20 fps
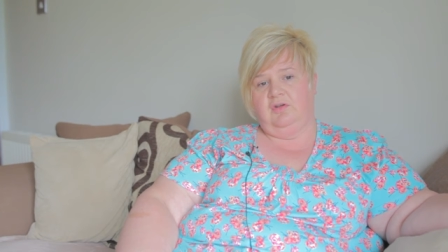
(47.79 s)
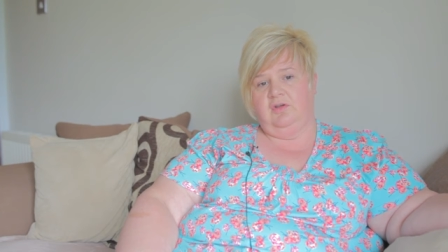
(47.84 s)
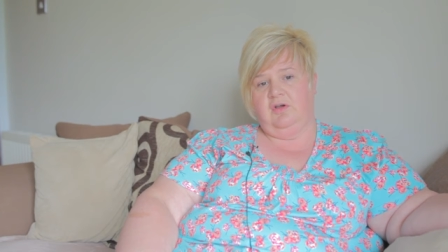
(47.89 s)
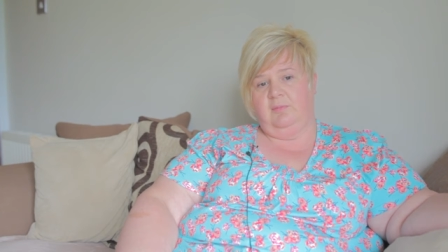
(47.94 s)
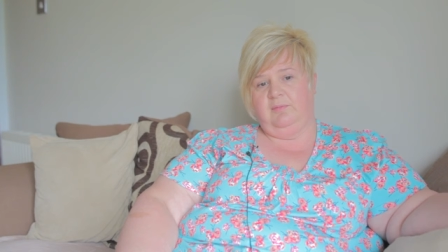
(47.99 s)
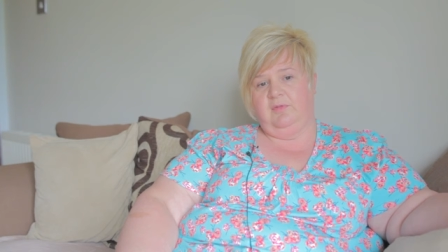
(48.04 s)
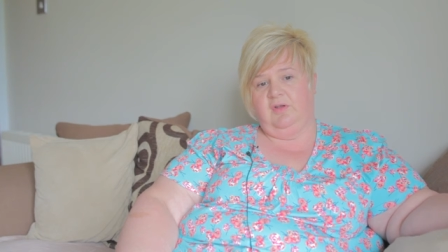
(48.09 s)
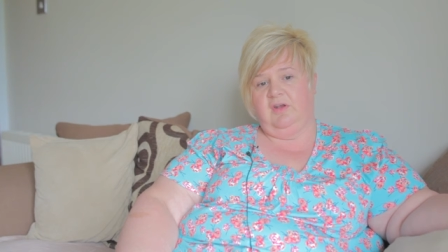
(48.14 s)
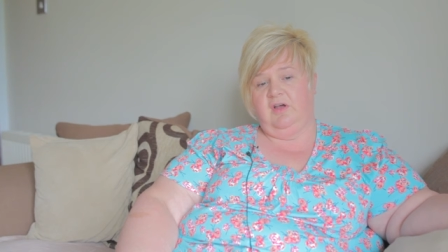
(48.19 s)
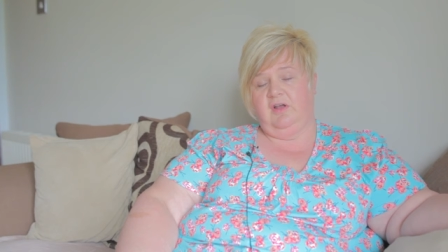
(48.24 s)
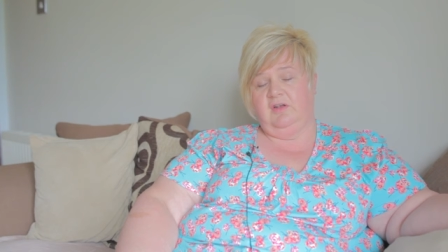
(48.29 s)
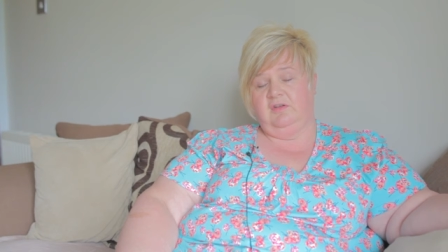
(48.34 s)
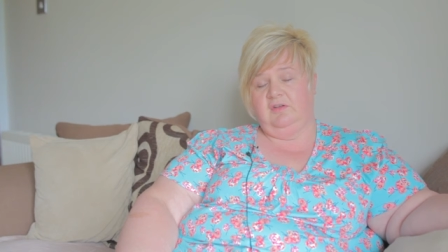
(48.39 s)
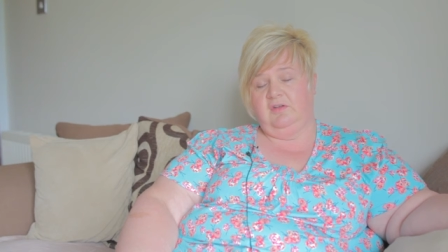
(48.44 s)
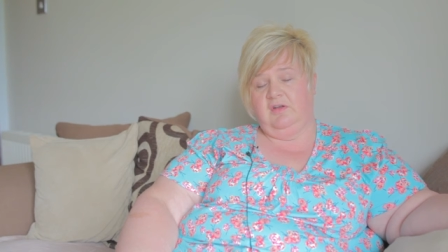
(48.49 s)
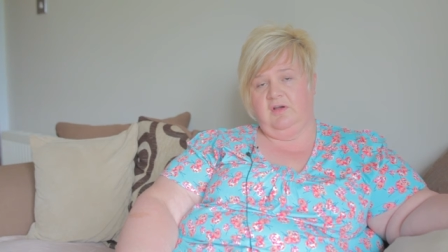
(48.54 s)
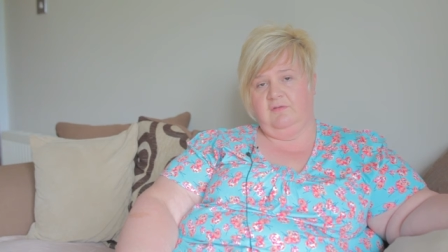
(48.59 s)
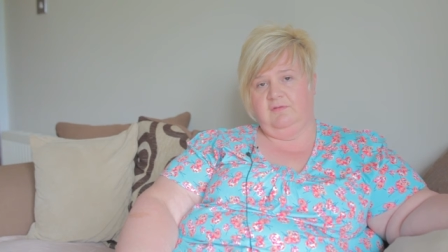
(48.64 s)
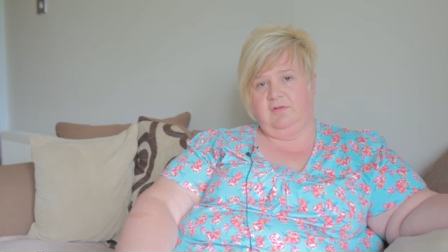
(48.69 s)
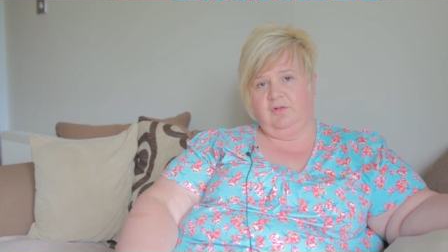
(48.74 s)
come and had
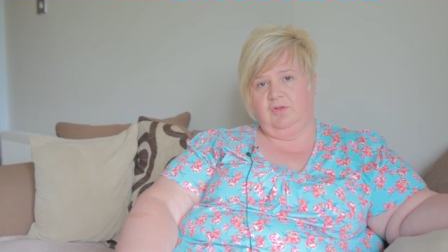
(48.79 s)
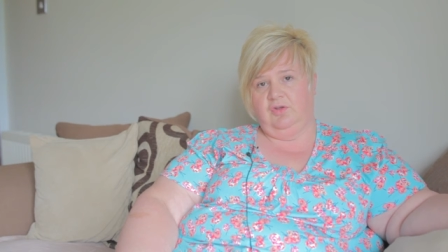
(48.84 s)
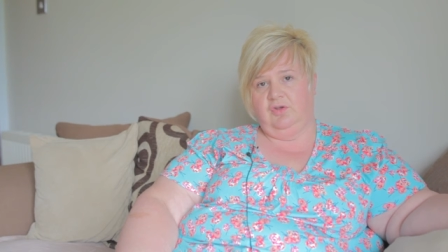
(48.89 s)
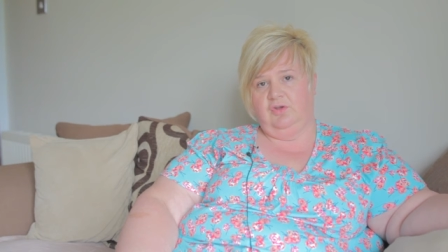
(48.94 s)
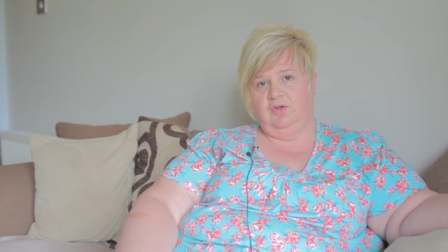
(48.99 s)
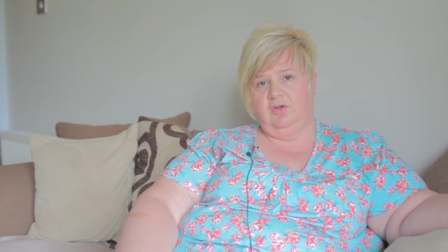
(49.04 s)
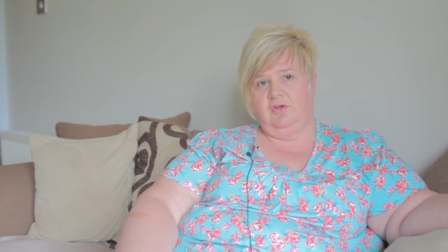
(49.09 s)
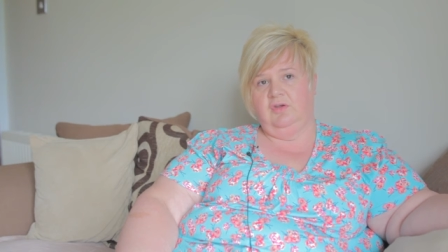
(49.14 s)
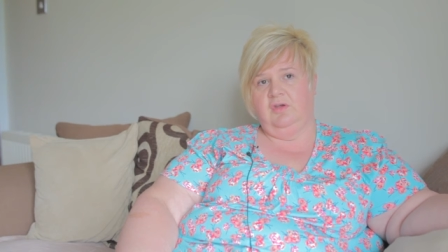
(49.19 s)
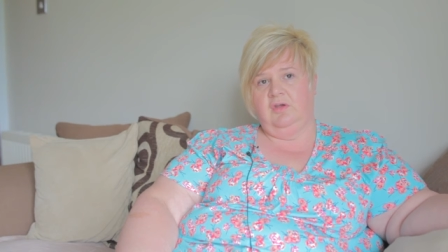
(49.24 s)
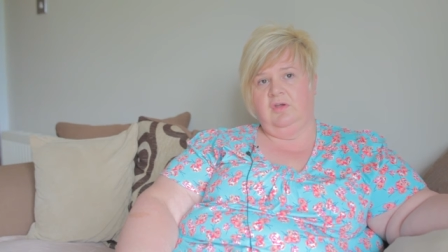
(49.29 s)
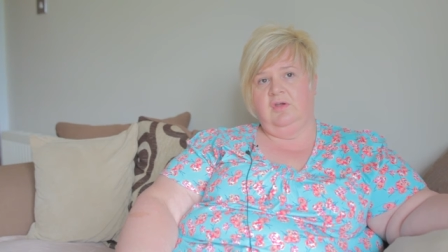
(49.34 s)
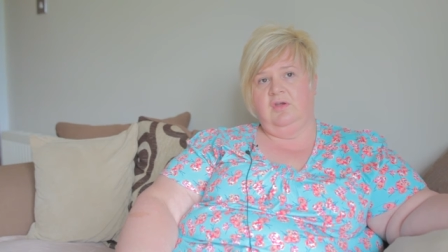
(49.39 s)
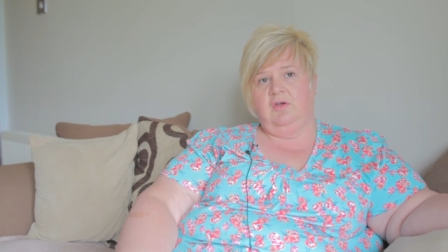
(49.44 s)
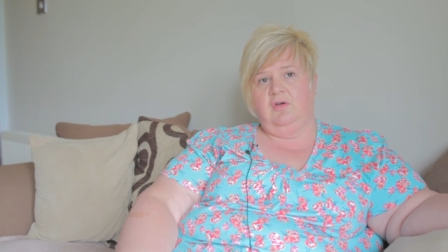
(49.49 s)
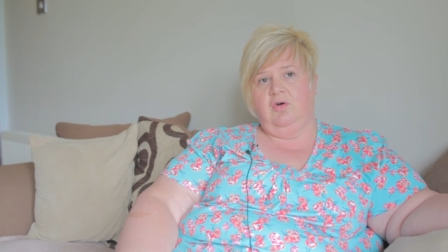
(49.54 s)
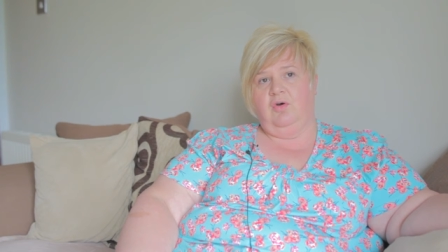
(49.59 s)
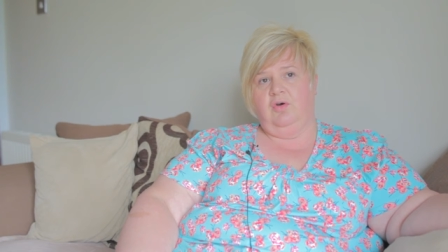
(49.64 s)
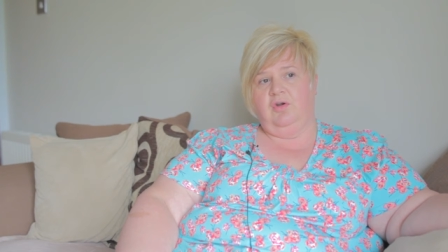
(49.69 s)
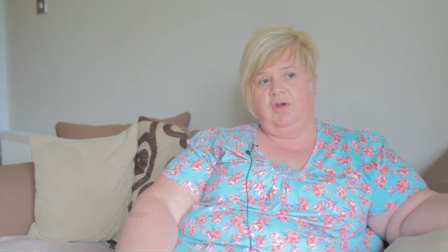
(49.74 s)
to have a look
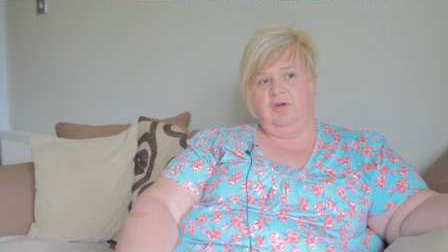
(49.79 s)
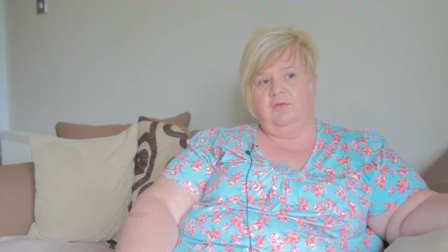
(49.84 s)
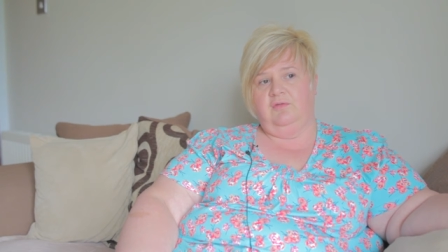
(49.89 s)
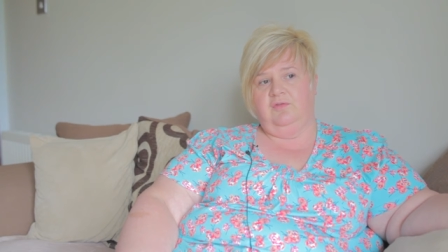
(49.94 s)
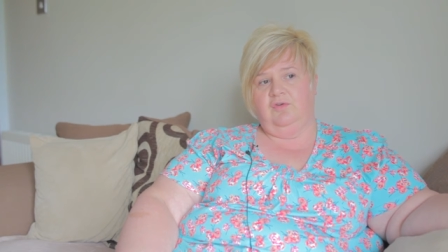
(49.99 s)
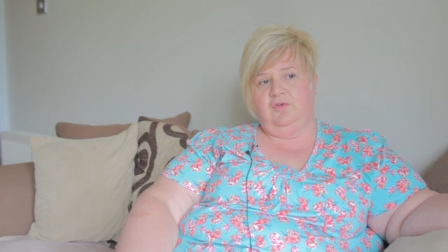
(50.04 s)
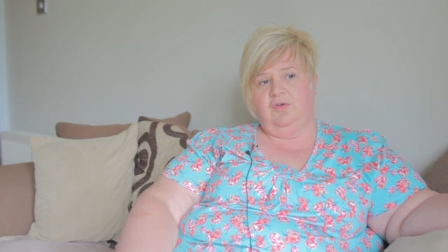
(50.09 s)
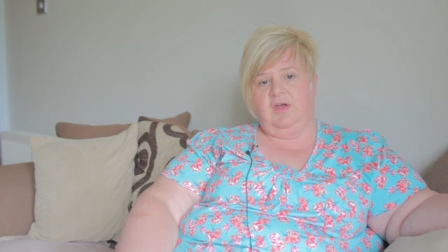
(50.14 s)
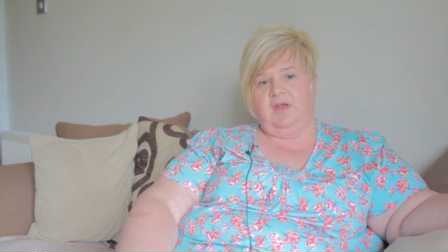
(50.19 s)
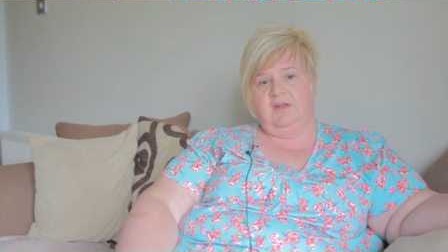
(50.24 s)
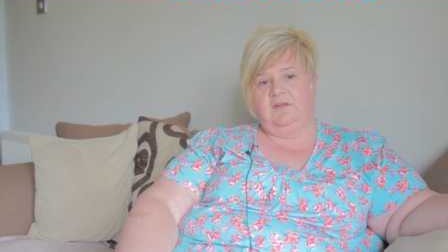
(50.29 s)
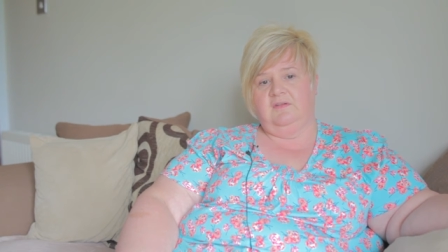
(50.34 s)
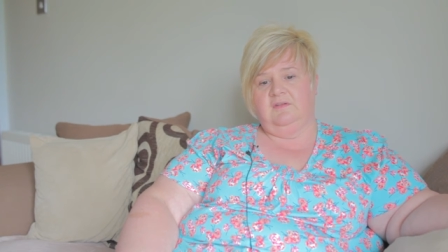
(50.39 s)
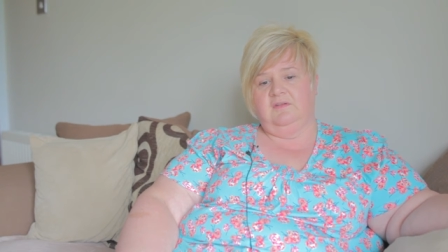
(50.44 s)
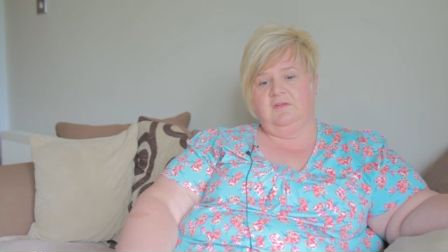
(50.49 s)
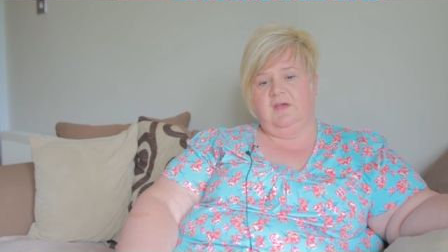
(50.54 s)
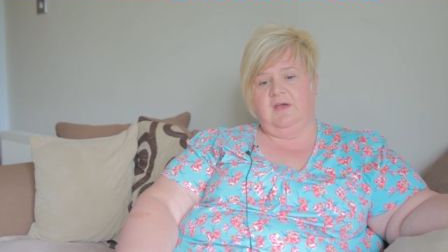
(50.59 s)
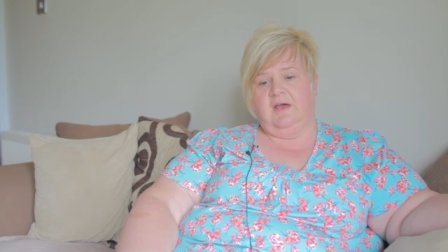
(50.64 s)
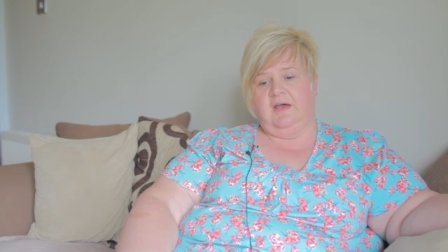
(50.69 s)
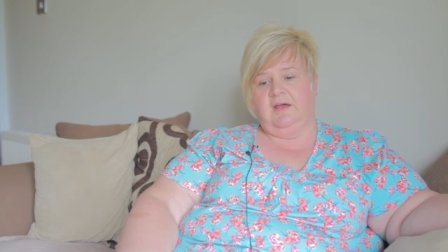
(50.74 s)
on our
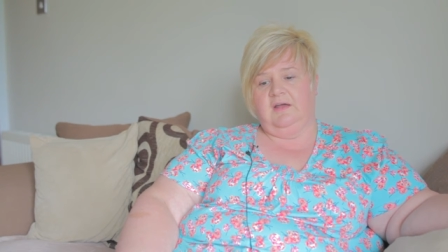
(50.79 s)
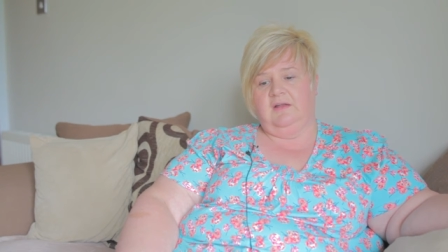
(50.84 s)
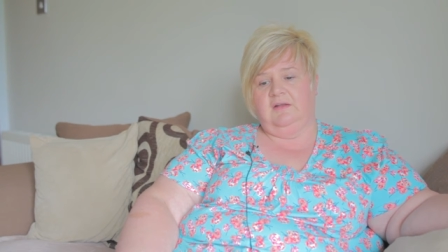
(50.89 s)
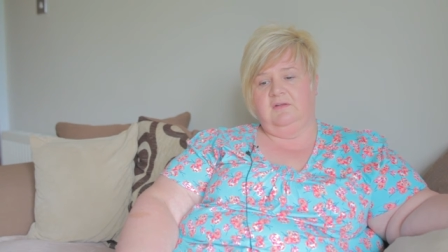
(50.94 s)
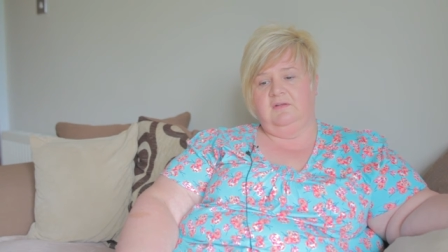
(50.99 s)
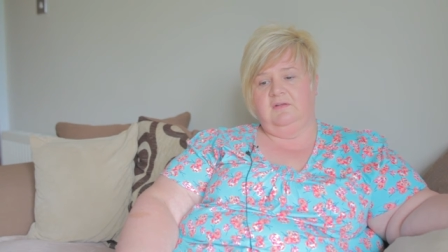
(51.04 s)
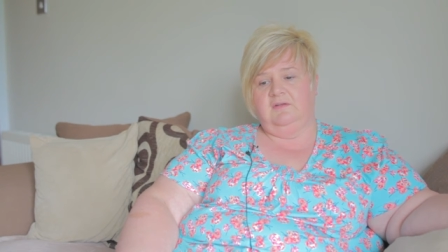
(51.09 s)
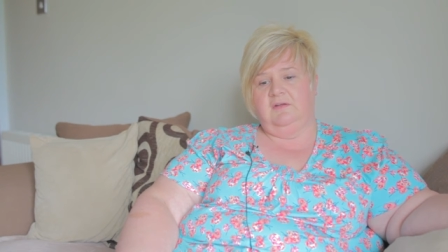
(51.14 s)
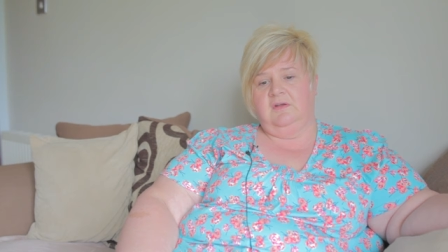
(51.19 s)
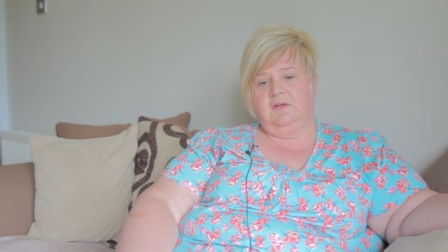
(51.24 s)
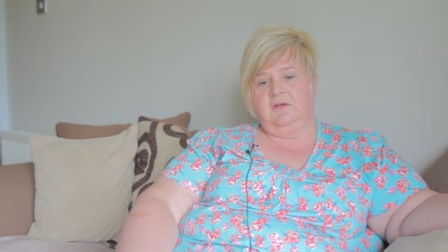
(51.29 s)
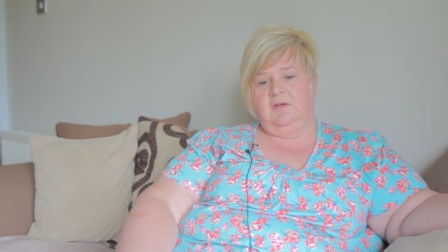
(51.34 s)
view-ins, and